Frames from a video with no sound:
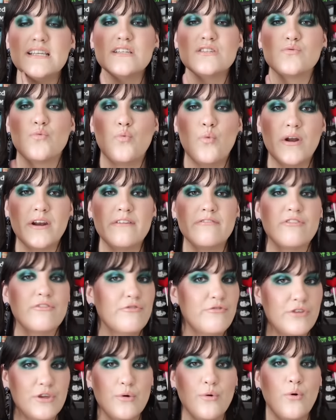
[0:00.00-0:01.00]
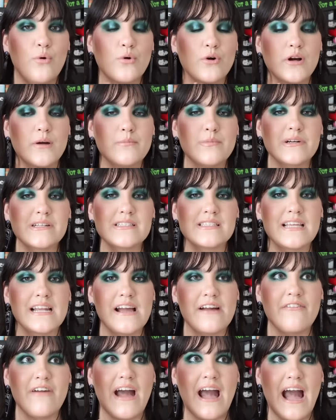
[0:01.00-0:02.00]
is one of the few horror books that
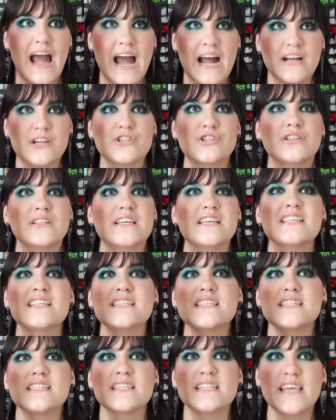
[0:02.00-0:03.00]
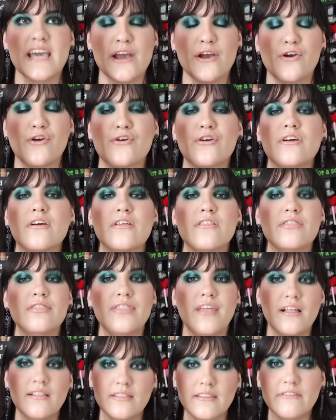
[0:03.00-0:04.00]
have actually scared
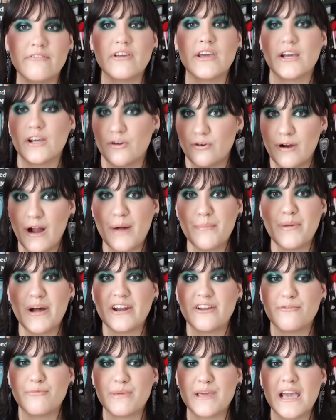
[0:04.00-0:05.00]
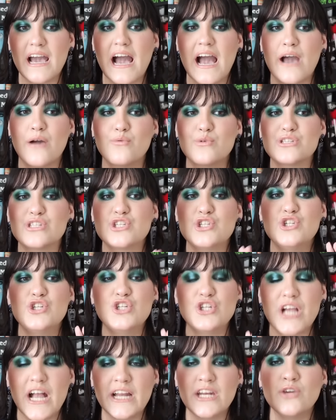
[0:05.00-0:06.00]
the living crap out of me. I was
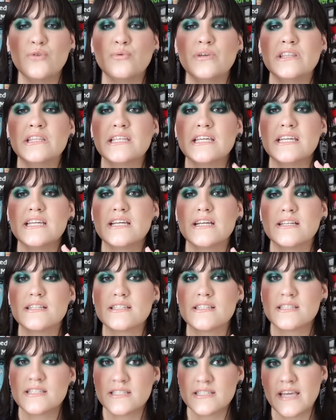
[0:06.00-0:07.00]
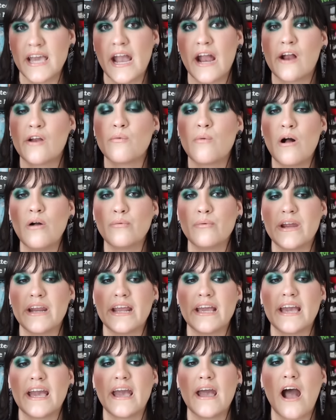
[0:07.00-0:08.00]
genuinely scared while
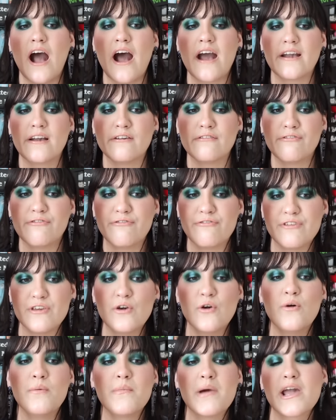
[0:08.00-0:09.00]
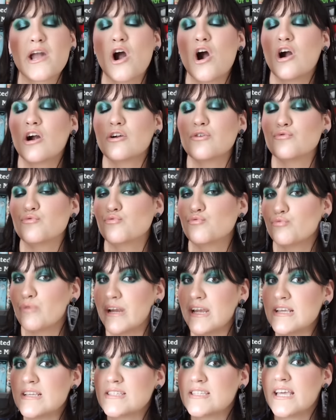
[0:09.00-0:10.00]
reading it. I could feel my heart
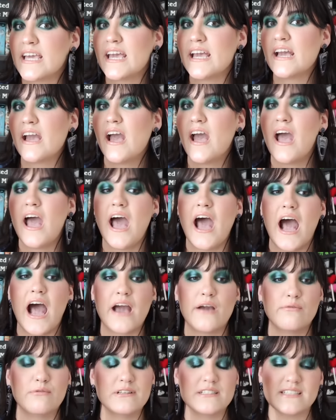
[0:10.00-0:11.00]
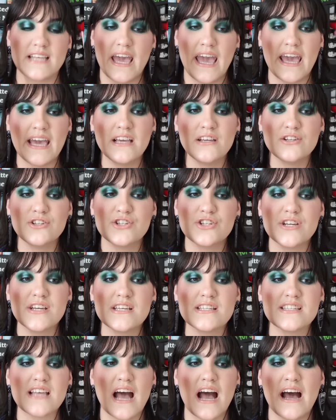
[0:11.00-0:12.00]
racing. I was
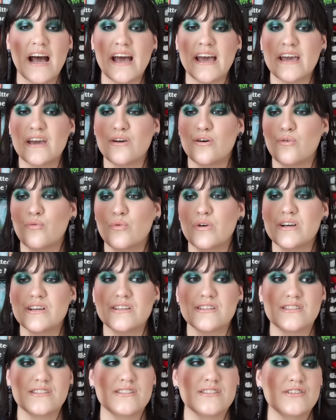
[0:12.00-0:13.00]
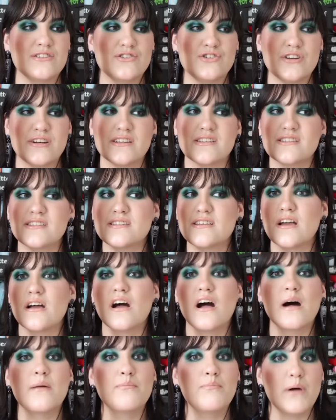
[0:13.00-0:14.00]
anxious. I was just
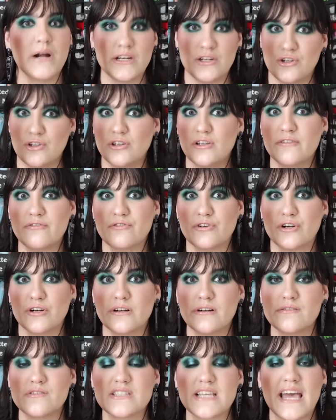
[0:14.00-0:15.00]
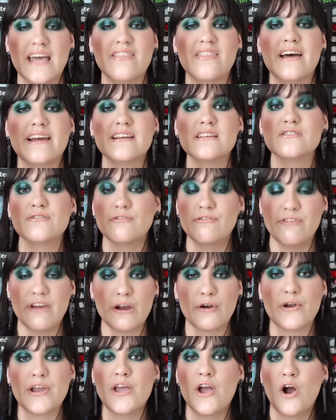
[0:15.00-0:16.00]
a bundle of nerves, and that is
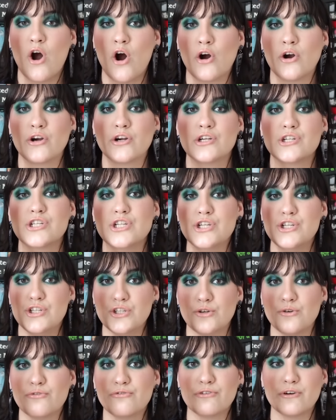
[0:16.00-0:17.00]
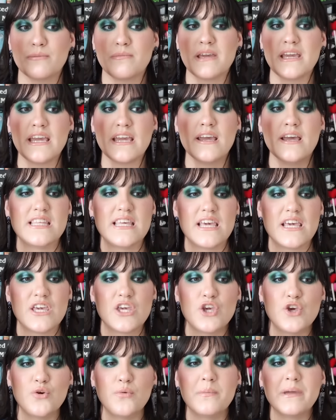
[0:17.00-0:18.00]
very hard to do for me. The
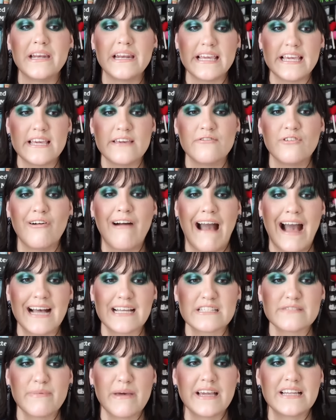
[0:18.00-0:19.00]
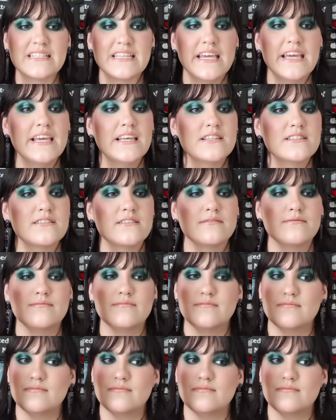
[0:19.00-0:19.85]
human evil aspect is